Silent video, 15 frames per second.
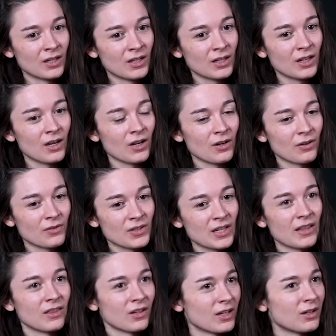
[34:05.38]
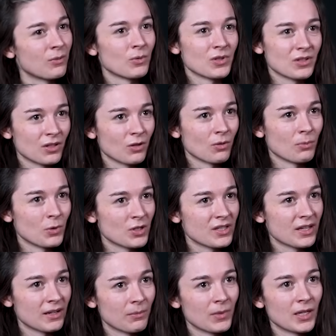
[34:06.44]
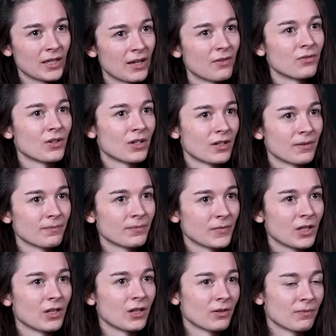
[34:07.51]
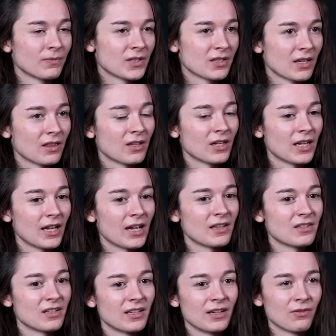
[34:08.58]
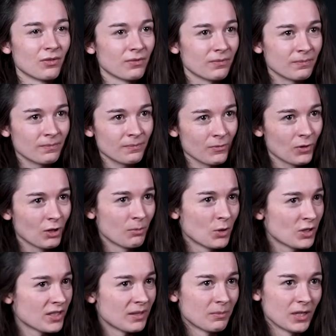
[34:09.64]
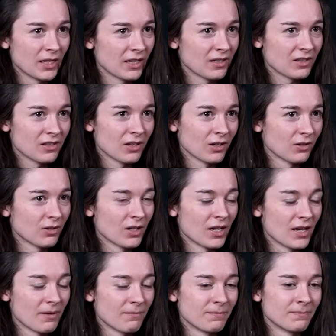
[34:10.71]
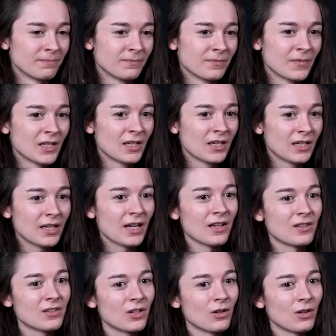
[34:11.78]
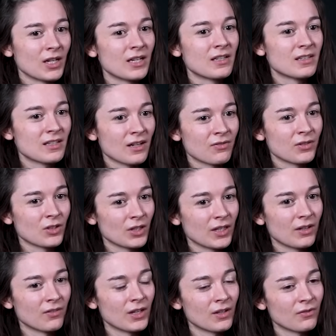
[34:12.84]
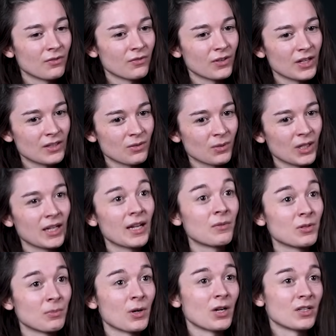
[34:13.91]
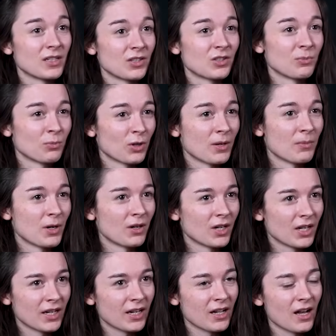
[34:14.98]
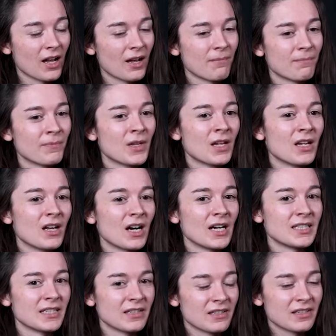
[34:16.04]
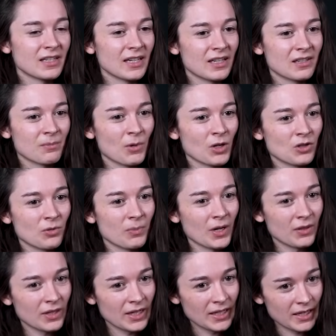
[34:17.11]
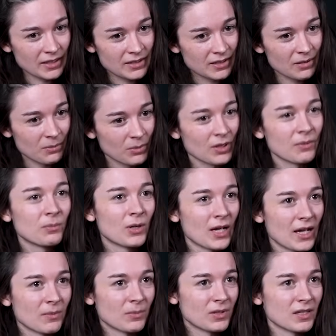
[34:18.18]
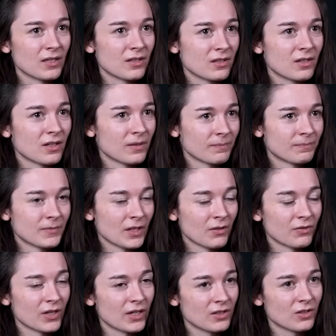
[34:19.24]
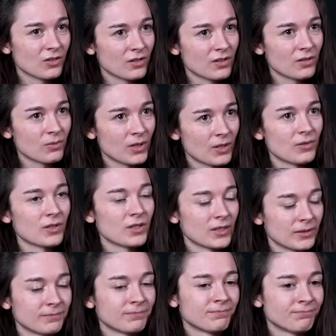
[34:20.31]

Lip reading: kind of said that he was a non-Muslim and never, said that he had to leave the Muslim League. So, so it is definitely a relevant factor when it came to partition primarily. I didn't see as much about that later, but perhaps it's a factor as well. So.